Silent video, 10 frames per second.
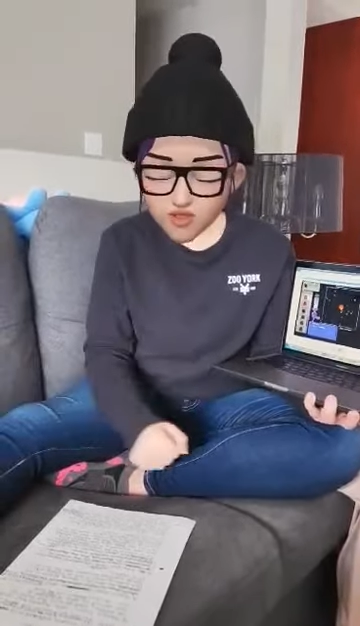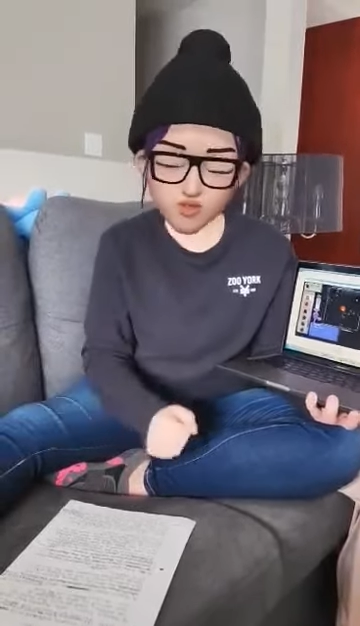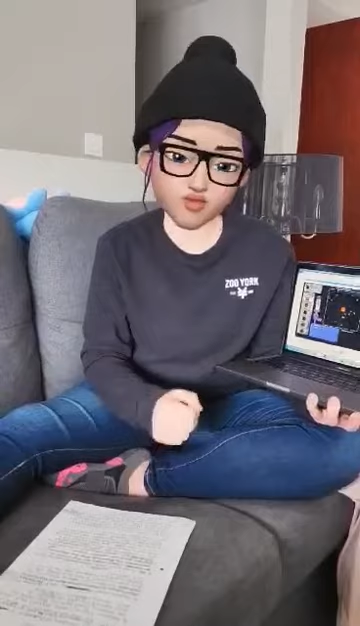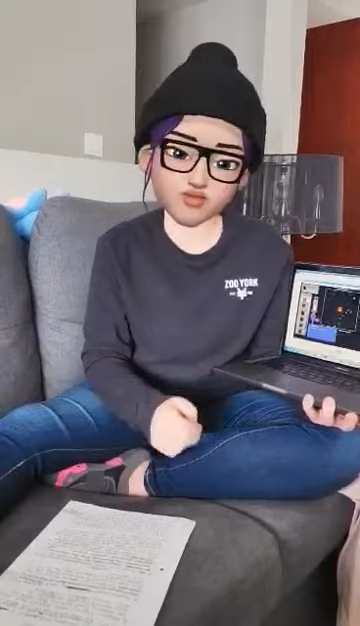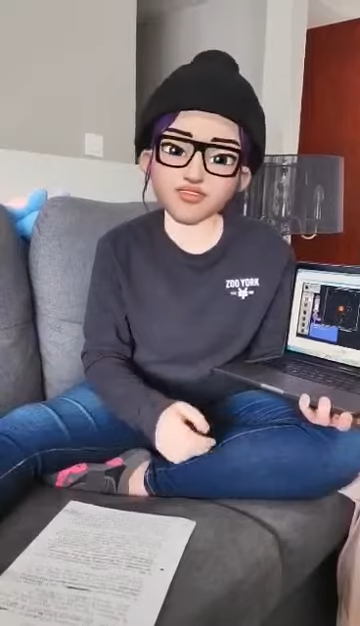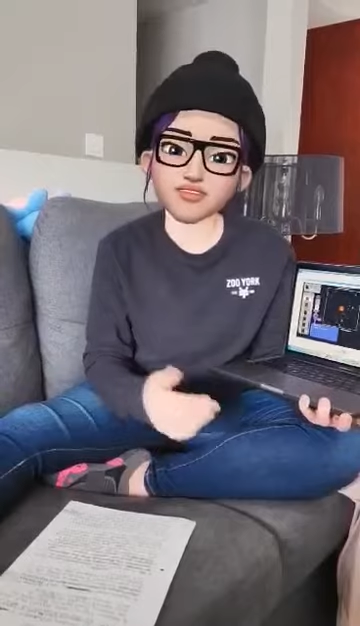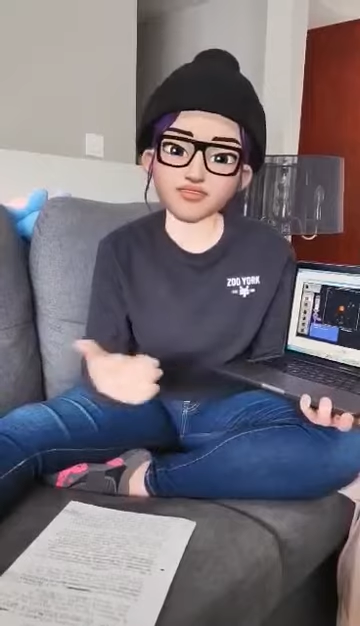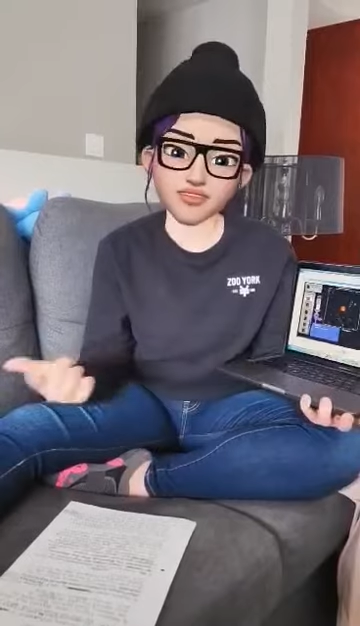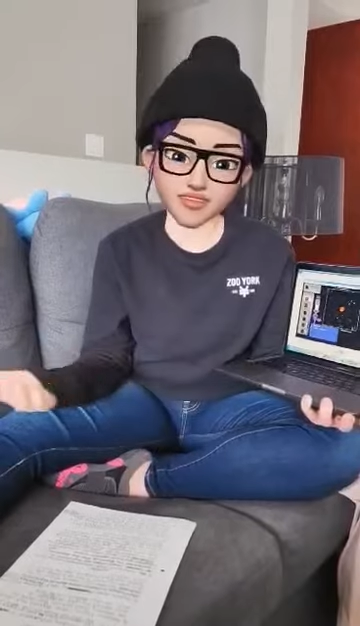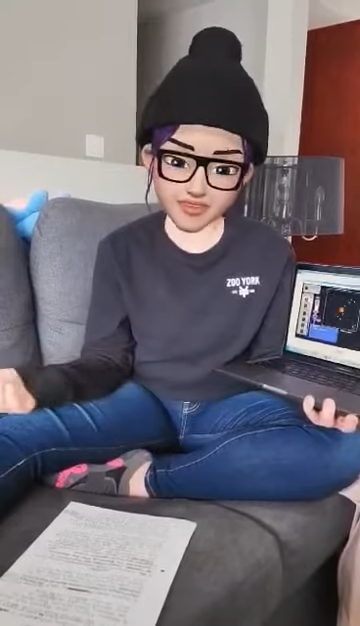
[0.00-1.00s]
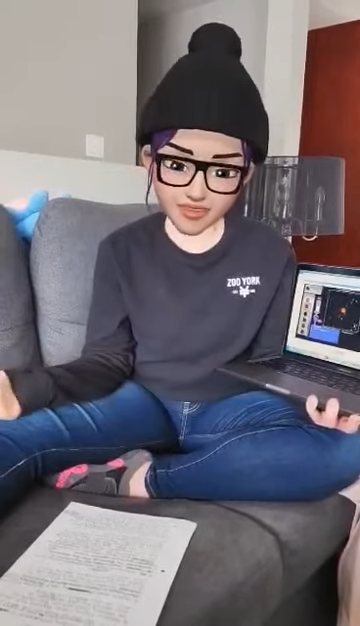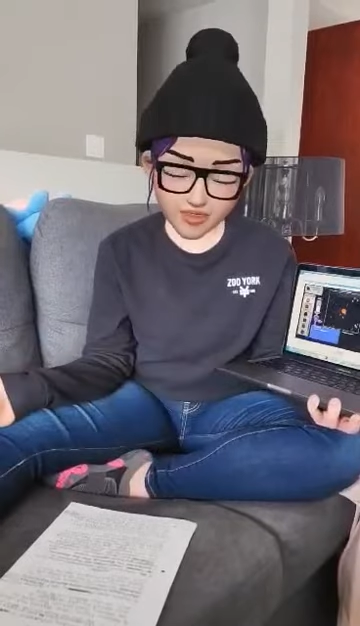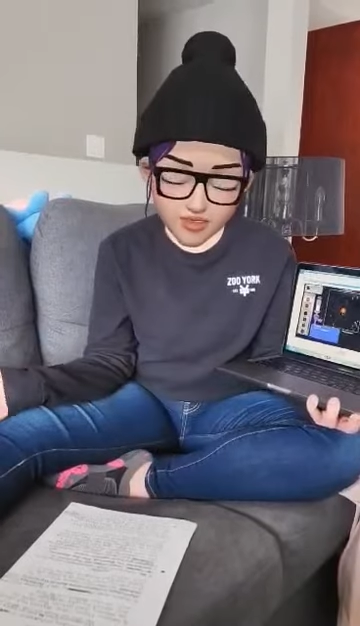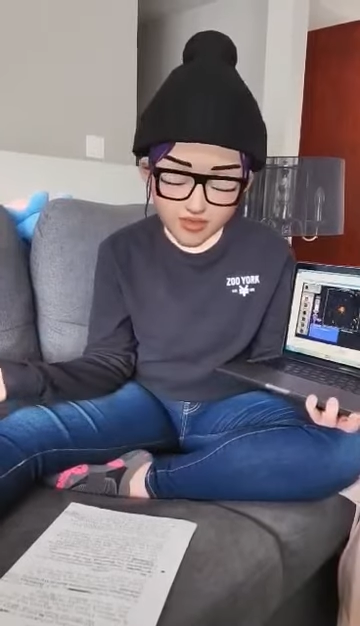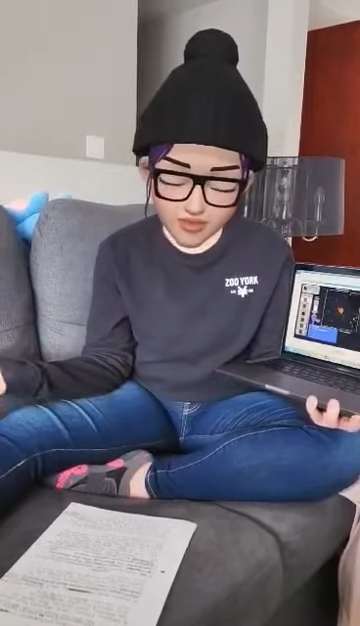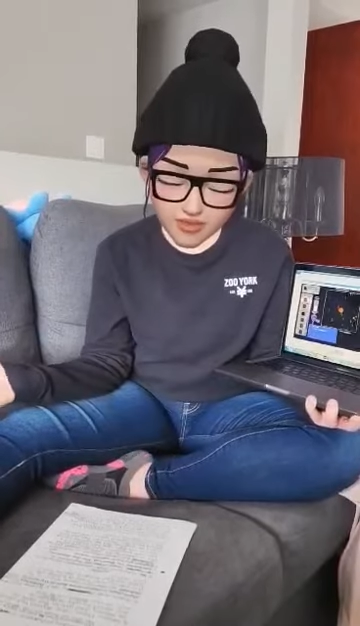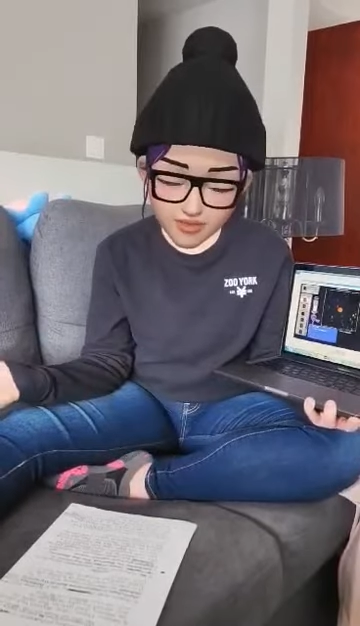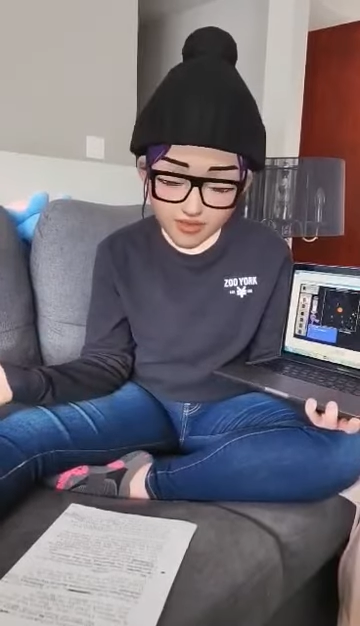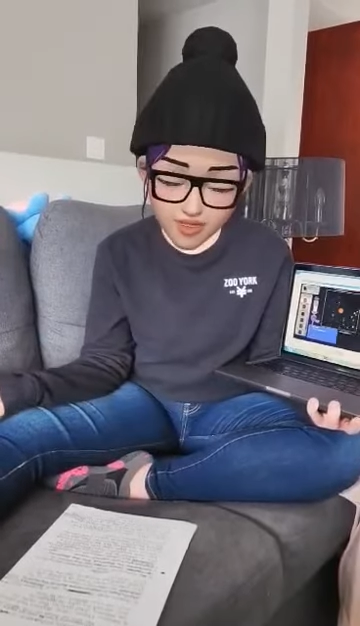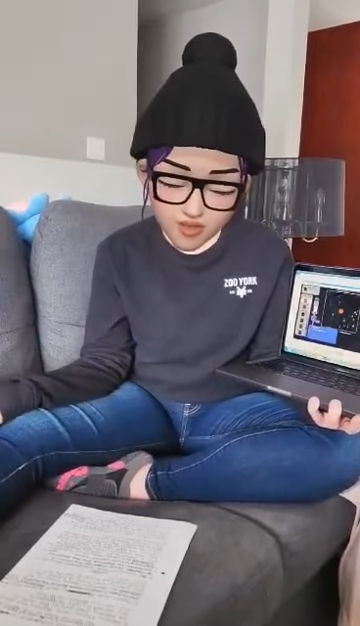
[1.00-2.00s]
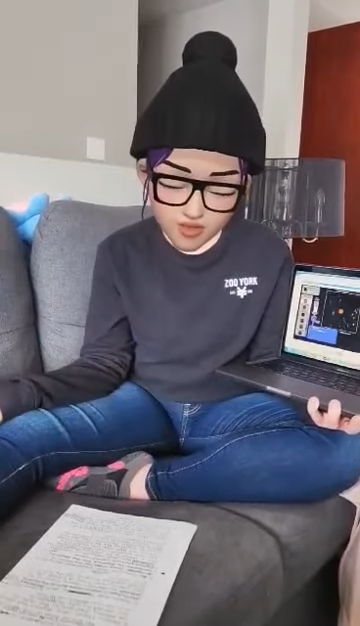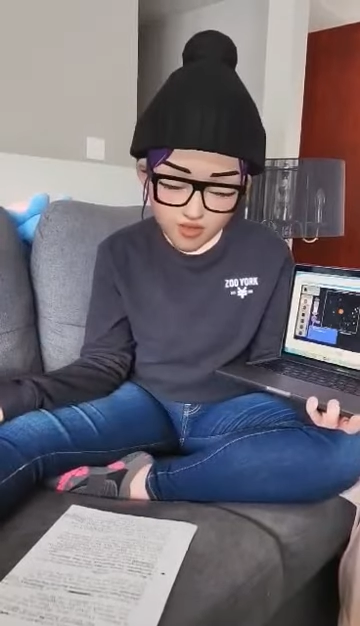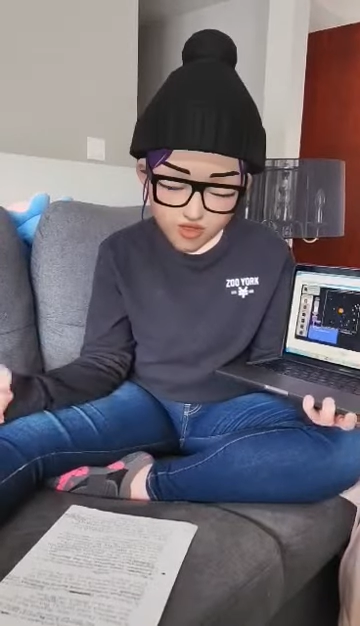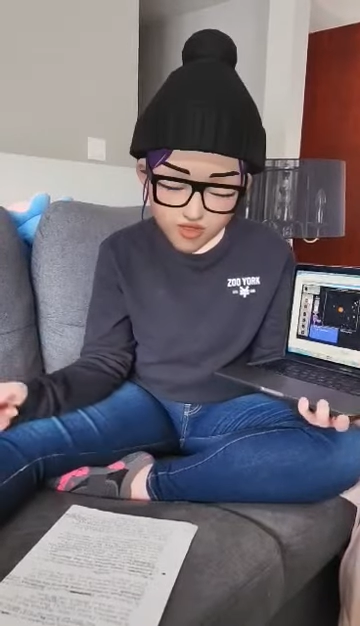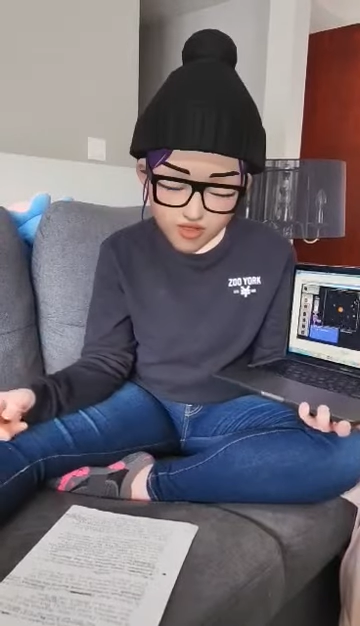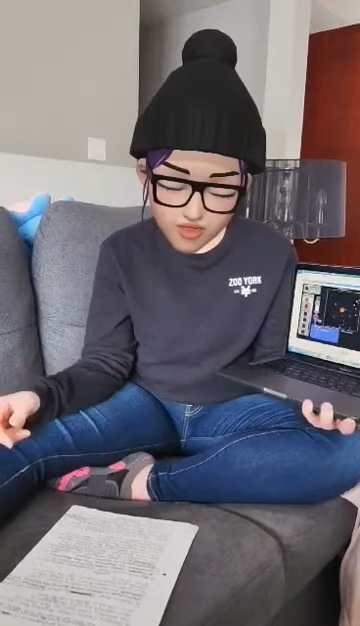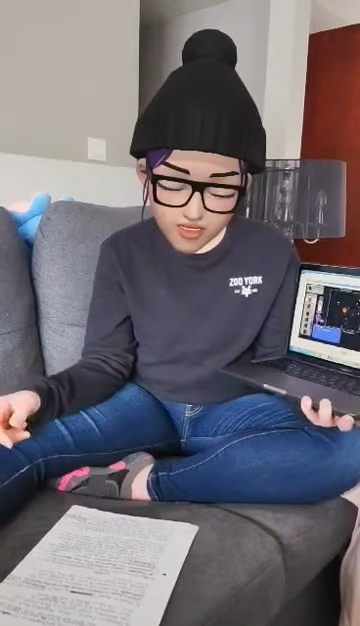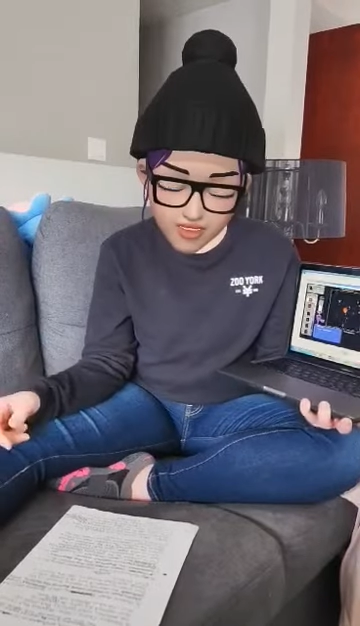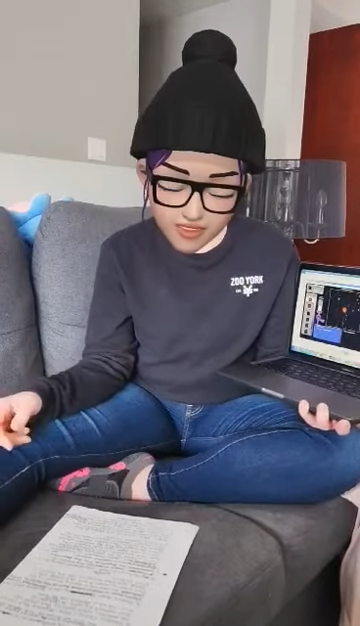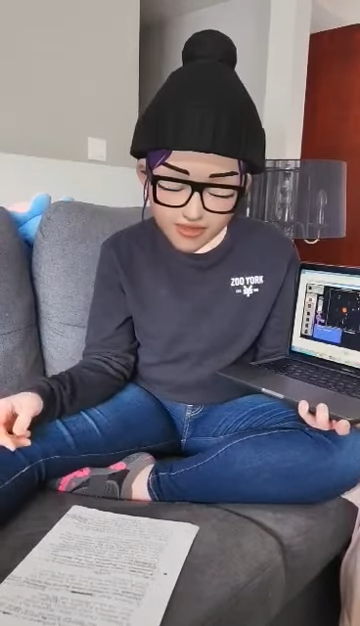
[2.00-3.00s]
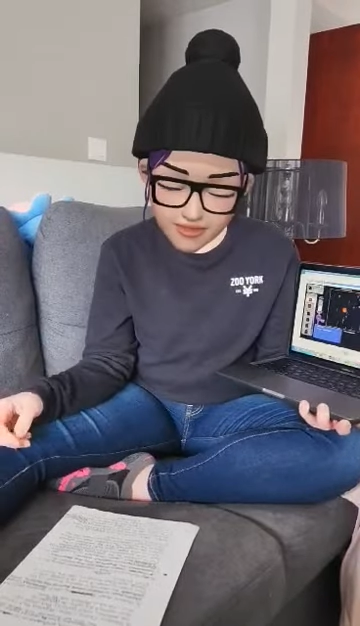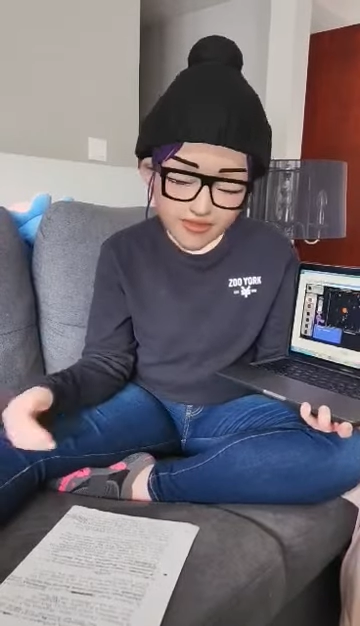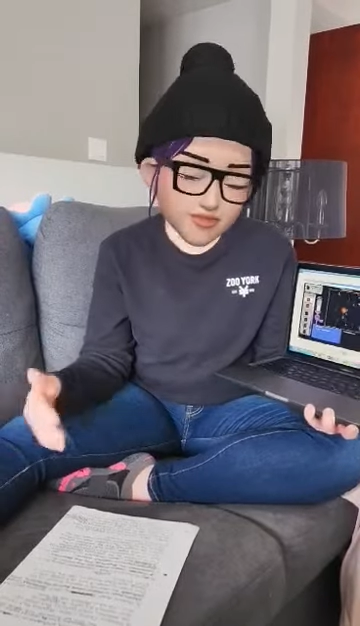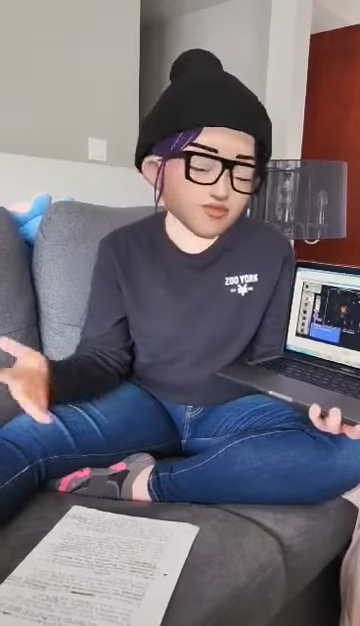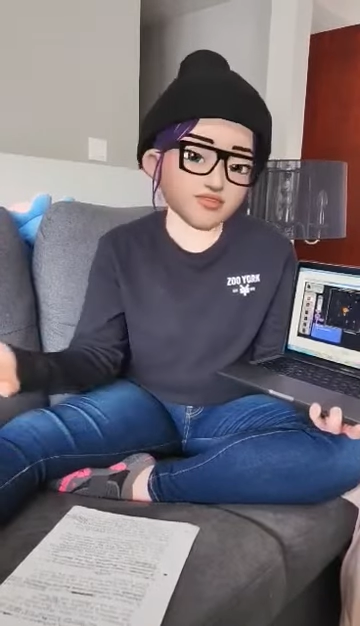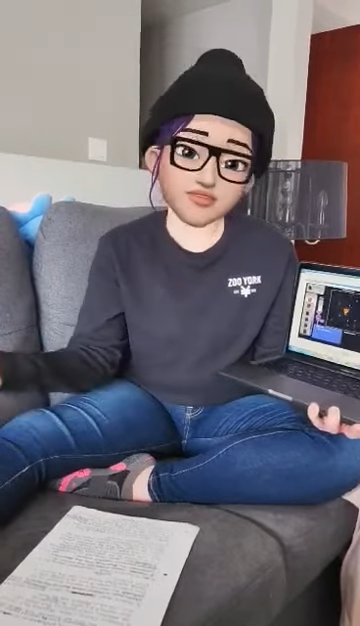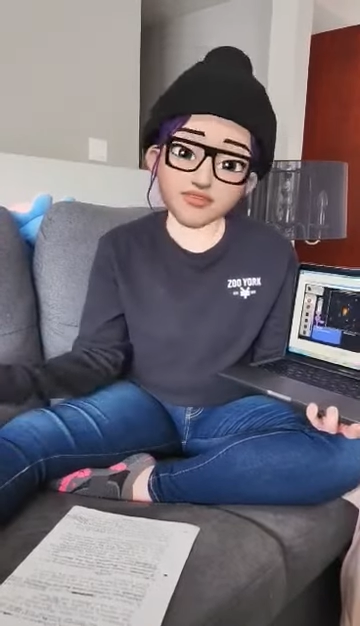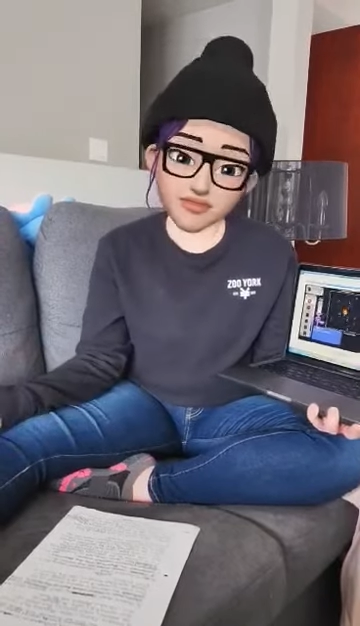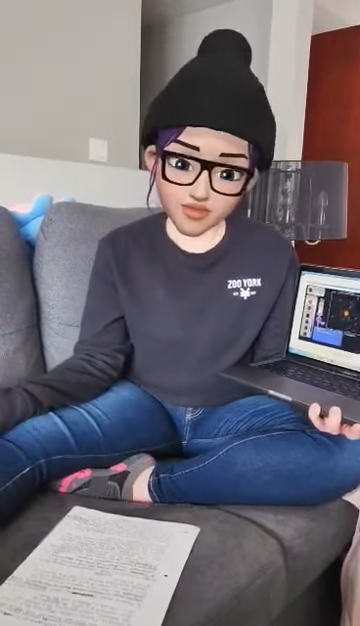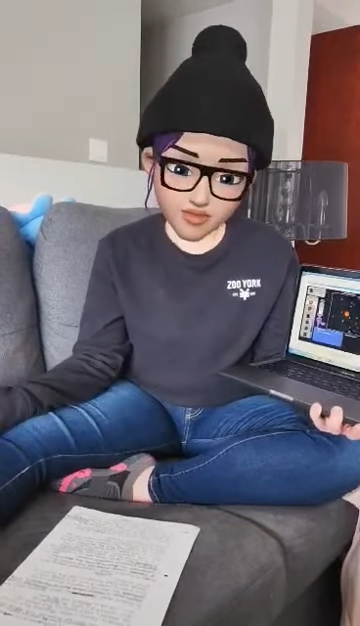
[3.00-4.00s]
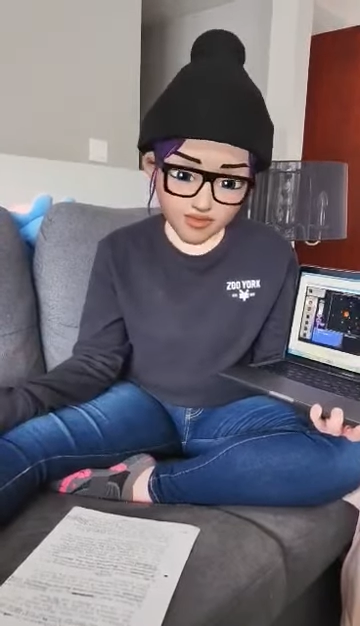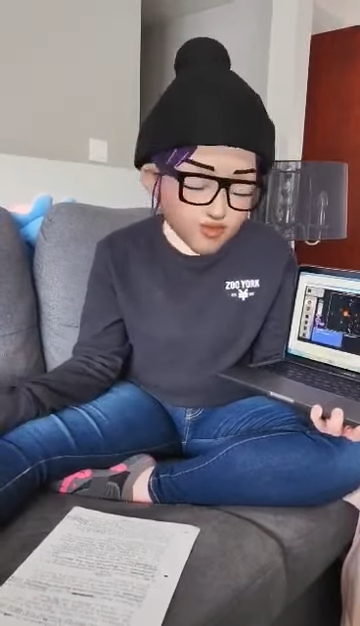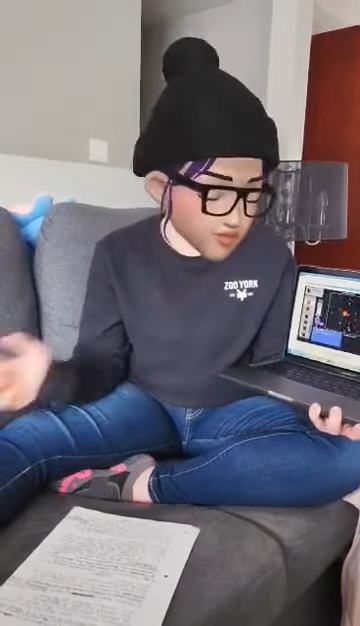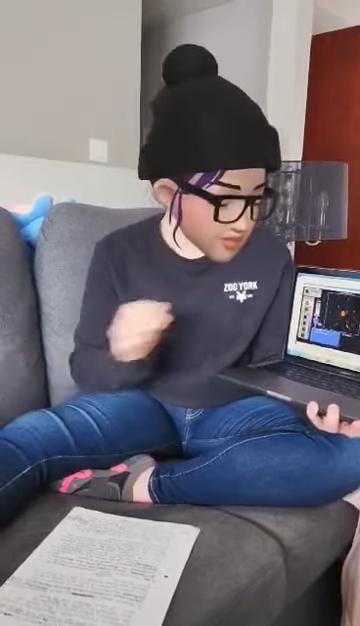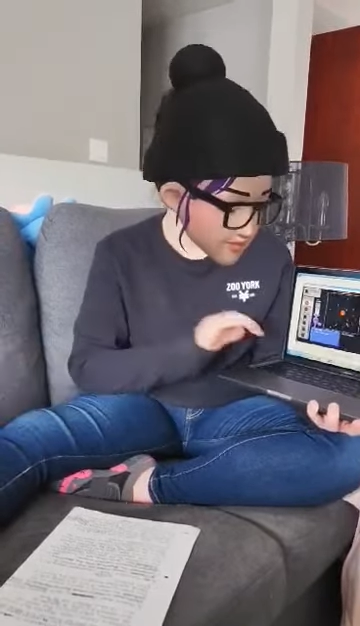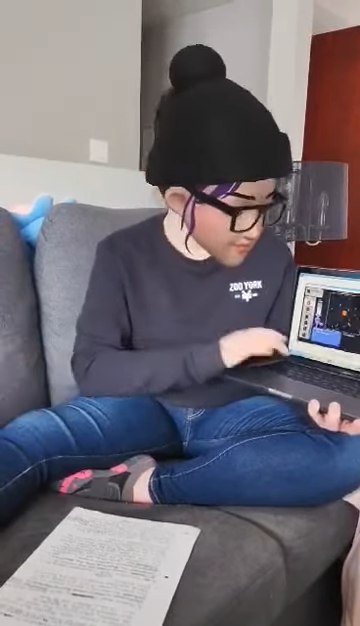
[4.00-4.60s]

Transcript: with negative charge distributed throughout, like the raisins in plum pudding.